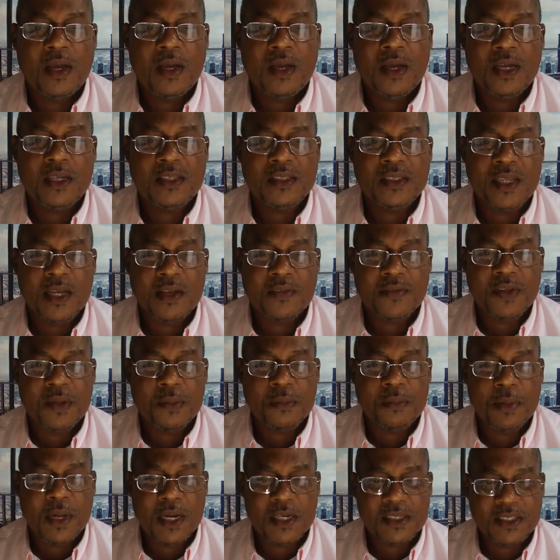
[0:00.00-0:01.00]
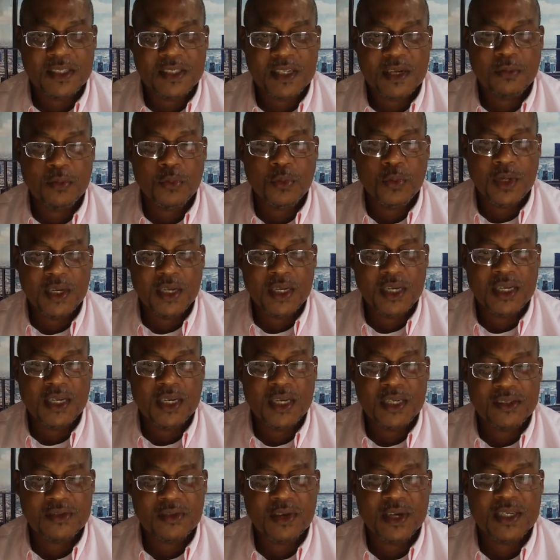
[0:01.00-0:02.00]
Instead of the messed up way
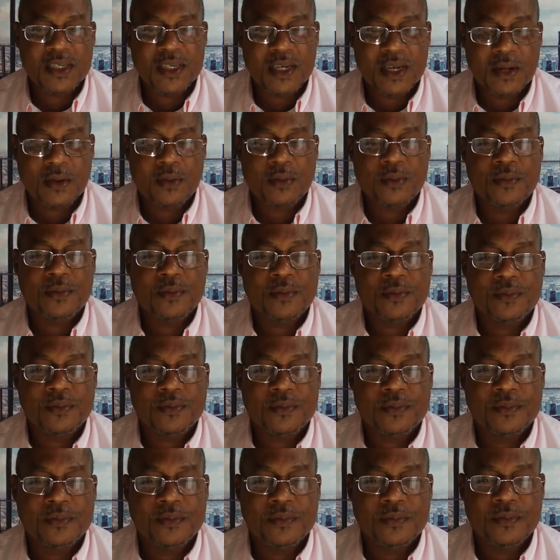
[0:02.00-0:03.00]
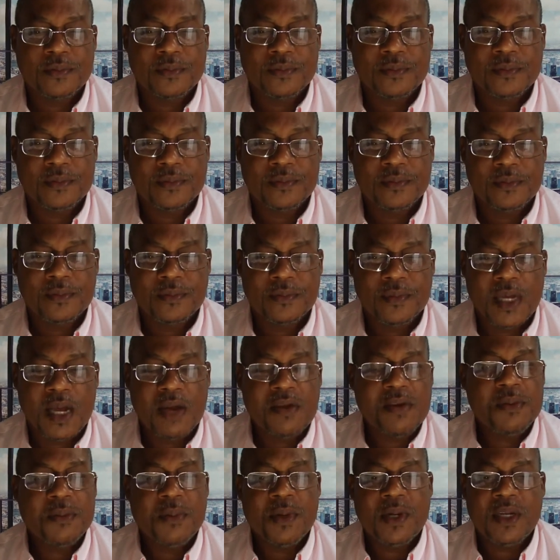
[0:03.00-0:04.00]
it is right now.
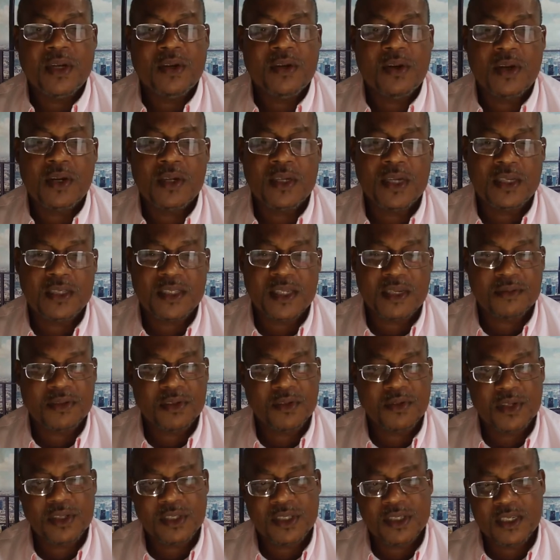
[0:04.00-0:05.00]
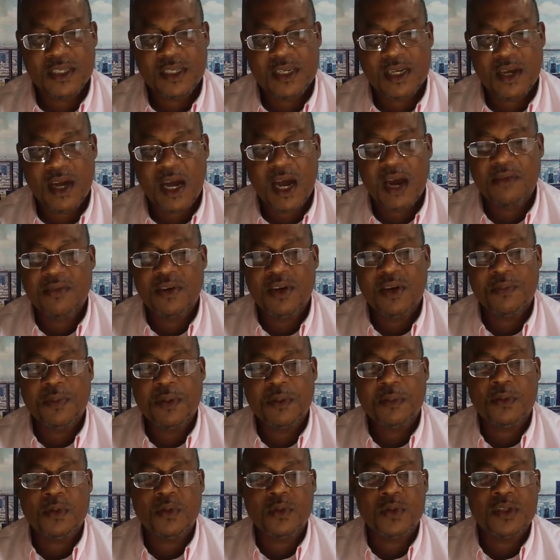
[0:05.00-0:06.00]
Everybody calling themselves a Christian now. I've heard
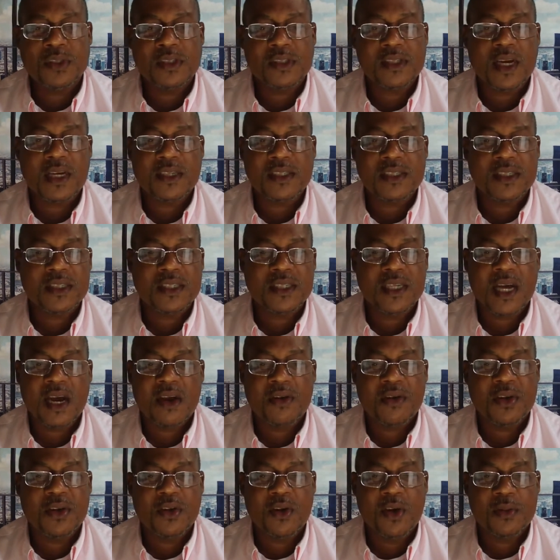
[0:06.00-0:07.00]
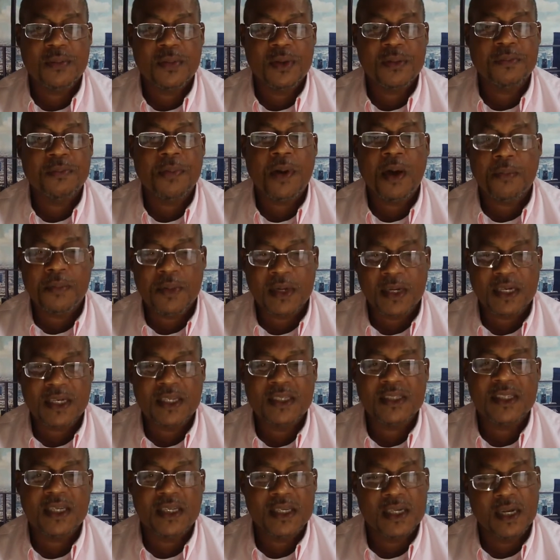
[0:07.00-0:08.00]
people who discuss and carry on publicly
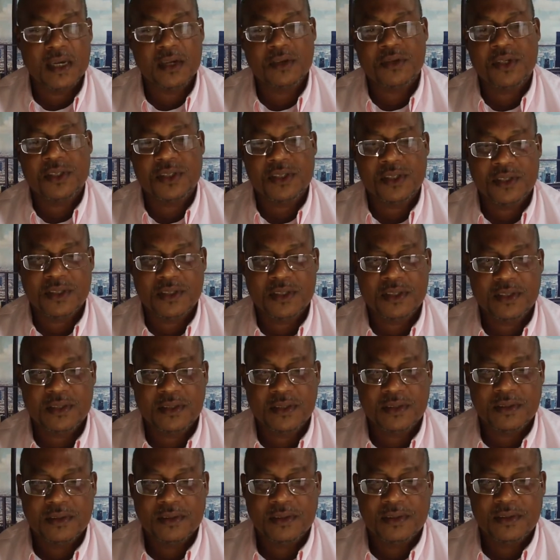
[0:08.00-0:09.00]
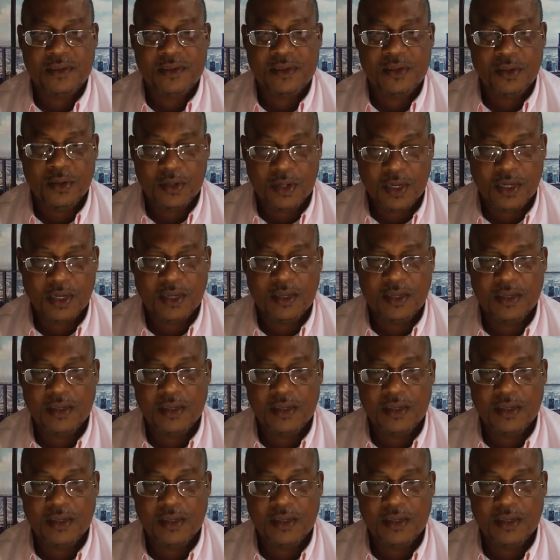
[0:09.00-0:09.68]
say they are Christians. Okay?